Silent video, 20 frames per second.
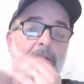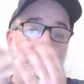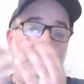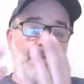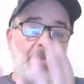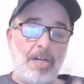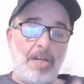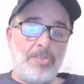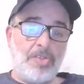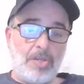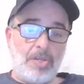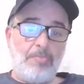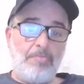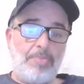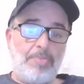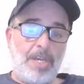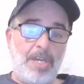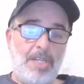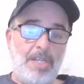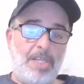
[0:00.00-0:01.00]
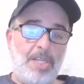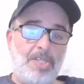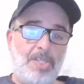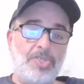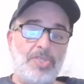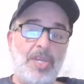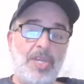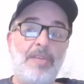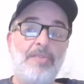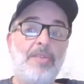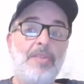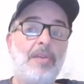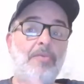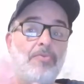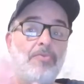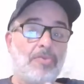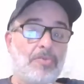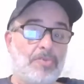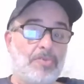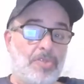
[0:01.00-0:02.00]
and he taught the companions, and
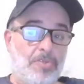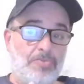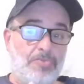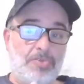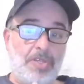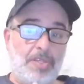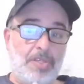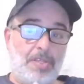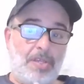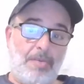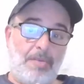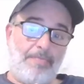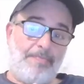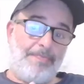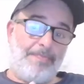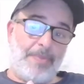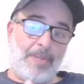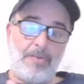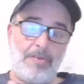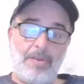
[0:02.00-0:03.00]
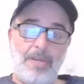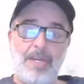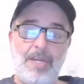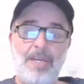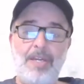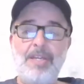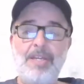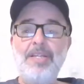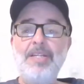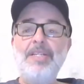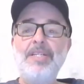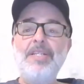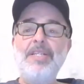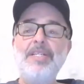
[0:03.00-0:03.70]
they were using them. Okay,